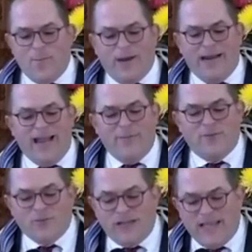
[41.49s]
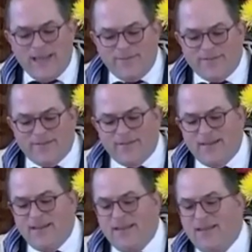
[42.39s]
Bringing up dreams
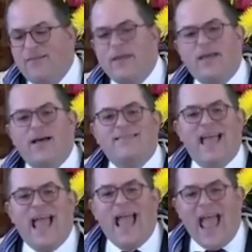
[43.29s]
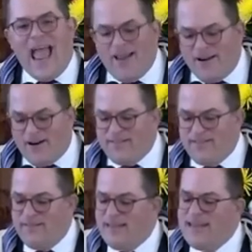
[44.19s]
because they anchor
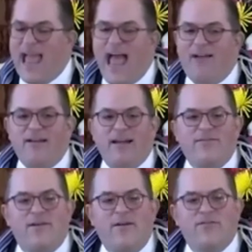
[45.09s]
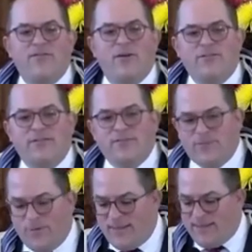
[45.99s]
the narrative of Joseph's
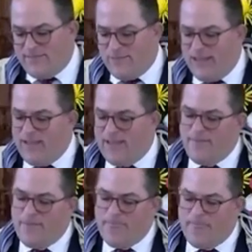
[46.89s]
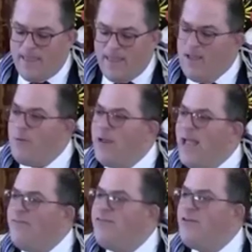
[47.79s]
story this week. We
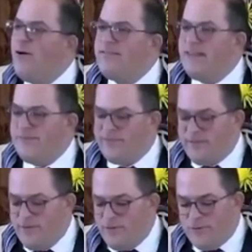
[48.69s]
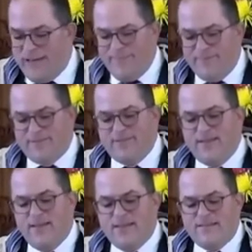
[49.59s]
have Joseph's 2 dreams,
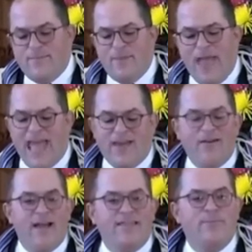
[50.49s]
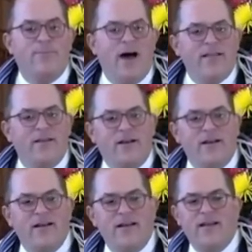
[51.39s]
the baker and the butler,